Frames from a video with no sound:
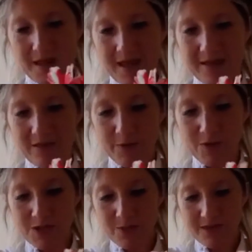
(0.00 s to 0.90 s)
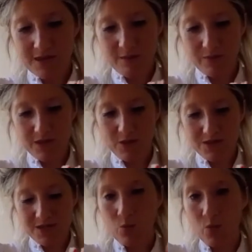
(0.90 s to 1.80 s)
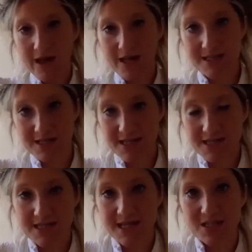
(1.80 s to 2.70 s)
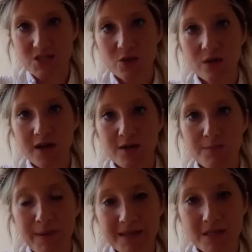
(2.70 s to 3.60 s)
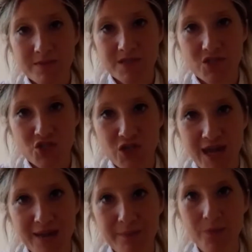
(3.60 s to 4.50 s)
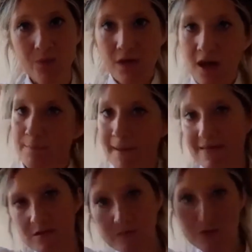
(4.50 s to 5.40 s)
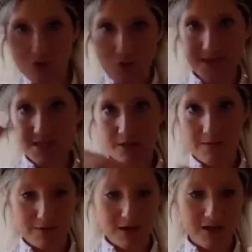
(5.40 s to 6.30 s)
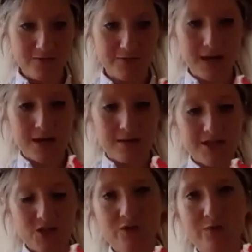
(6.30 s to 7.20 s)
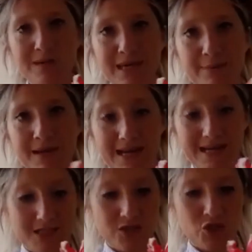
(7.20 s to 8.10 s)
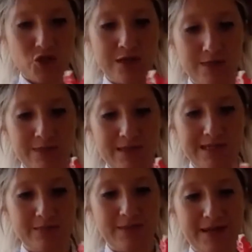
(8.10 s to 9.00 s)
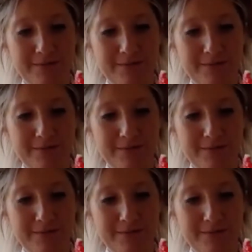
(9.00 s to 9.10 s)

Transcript: And the beauty with using wire to these things is you can kind of bend them into shape. You can kind of bend them and twist them, and kind of, it sort of manipulates the tulip a little bit.